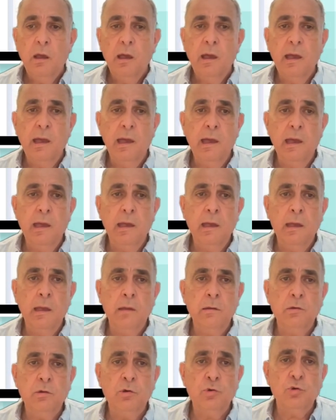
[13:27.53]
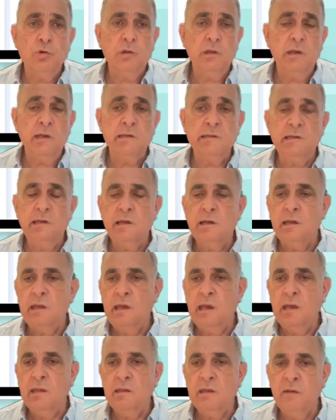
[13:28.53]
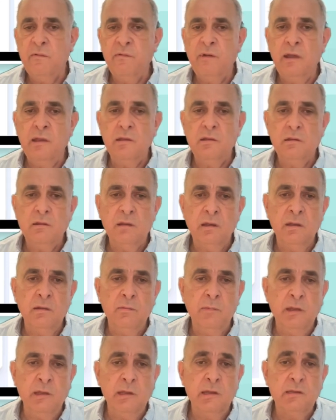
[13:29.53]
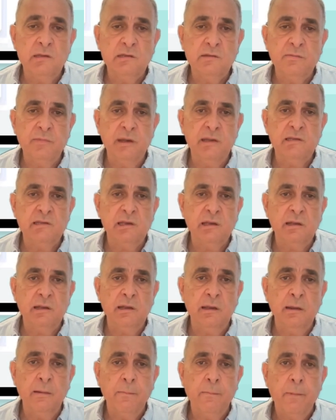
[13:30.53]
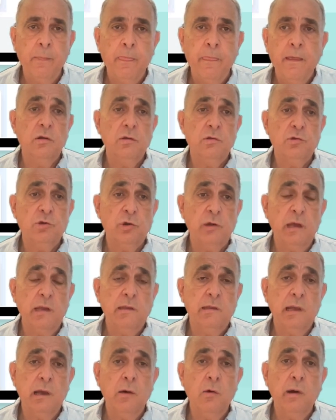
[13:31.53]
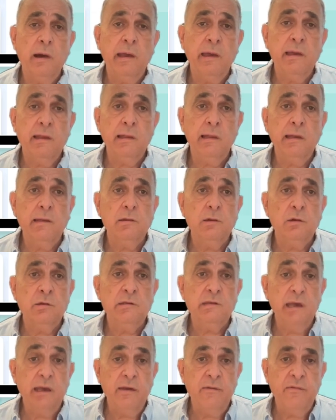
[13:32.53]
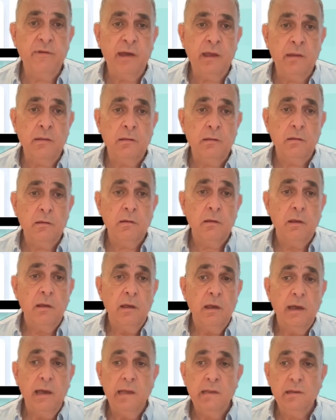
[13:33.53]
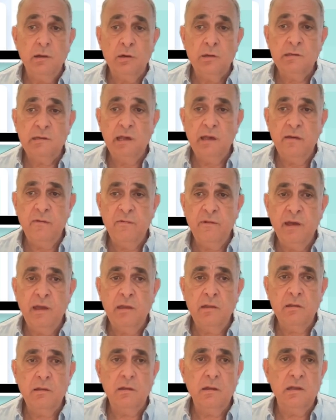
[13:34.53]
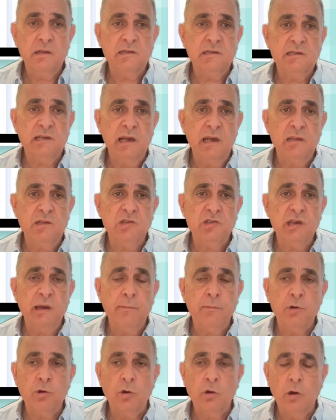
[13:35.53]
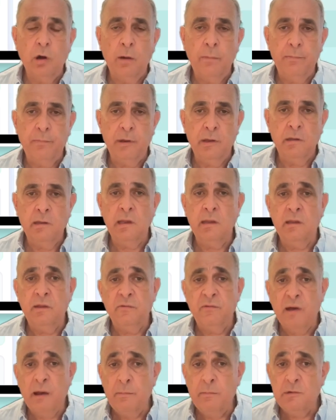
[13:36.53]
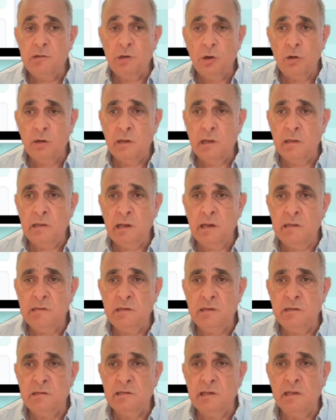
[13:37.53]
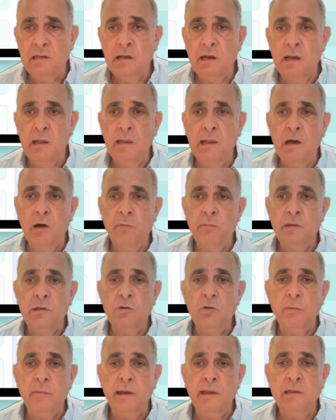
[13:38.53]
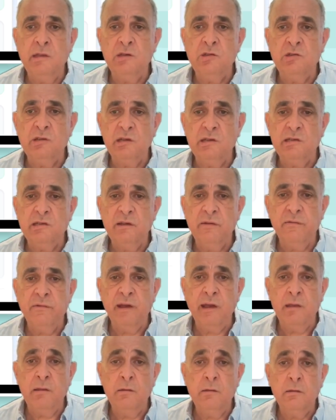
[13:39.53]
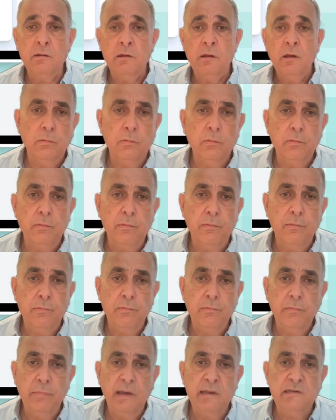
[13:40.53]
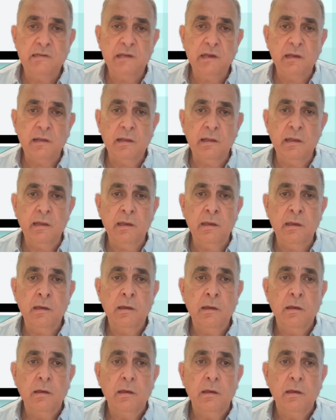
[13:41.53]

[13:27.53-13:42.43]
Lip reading: and you could easily create event in minutes, basically. So right now I clicked on the event, and on the event it said Shamrock Open, and if I'm the organizer, it's gonna allow me to manage this event. Basically,